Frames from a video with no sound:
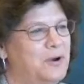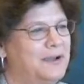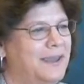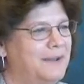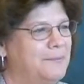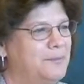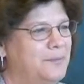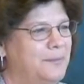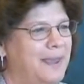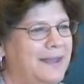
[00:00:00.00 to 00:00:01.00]
a
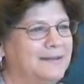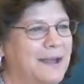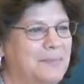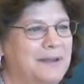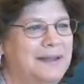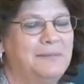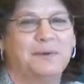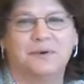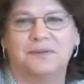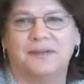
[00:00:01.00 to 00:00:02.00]
broadband company,
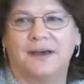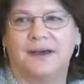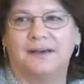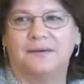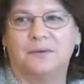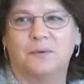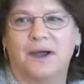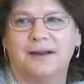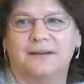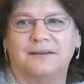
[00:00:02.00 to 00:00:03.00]
both
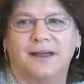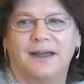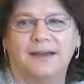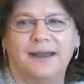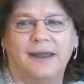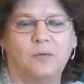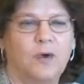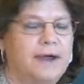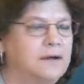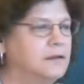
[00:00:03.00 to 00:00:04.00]
wireline and
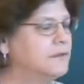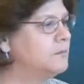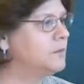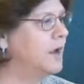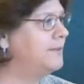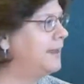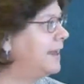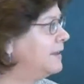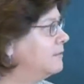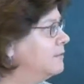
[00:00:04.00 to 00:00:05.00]
wireless
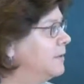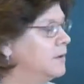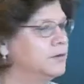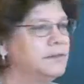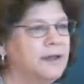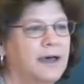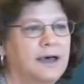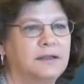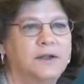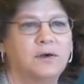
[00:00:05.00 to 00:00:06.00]
broadband, both
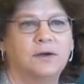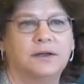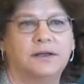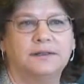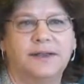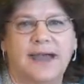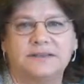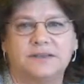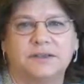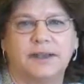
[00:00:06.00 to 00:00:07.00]
local,
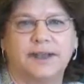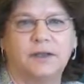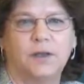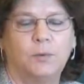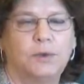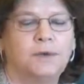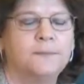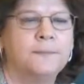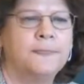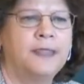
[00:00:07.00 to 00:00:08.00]
national, and global.
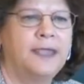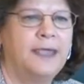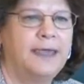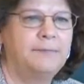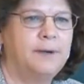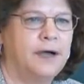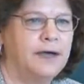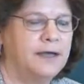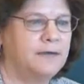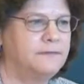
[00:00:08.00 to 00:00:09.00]
And
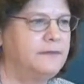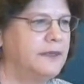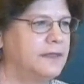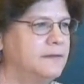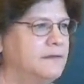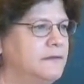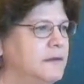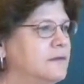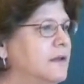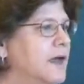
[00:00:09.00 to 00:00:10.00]
part of this
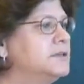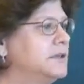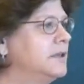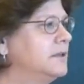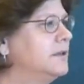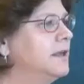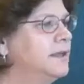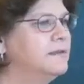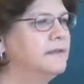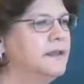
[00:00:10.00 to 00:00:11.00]
discussion
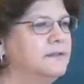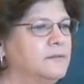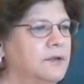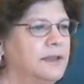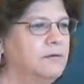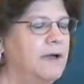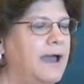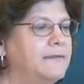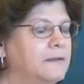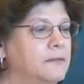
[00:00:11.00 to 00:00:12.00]
is really
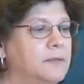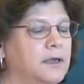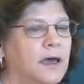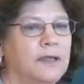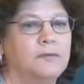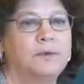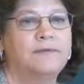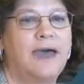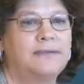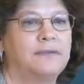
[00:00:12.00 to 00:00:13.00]
arising because
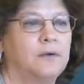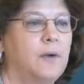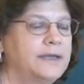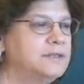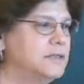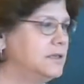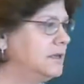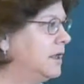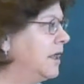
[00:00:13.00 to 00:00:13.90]
we've asked the question